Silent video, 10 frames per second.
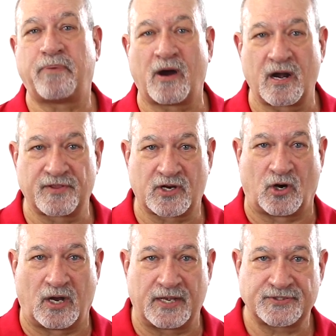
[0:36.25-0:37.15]
part of the
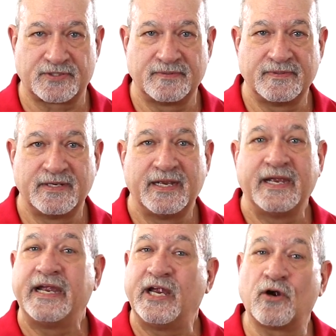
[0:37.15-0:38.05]
cost.
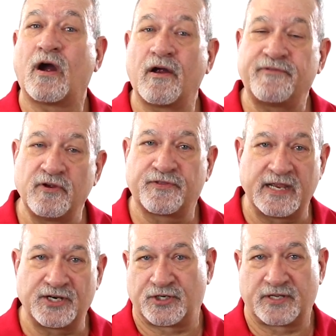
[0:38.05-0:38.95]
Here are a few
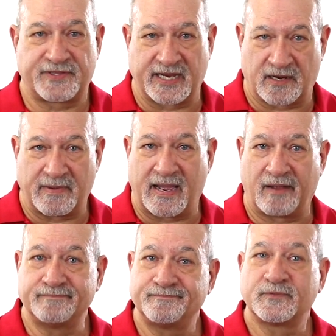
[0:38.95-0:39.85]
things you can think
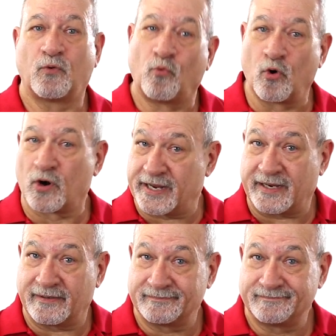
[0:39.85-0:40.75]
about. Warranty.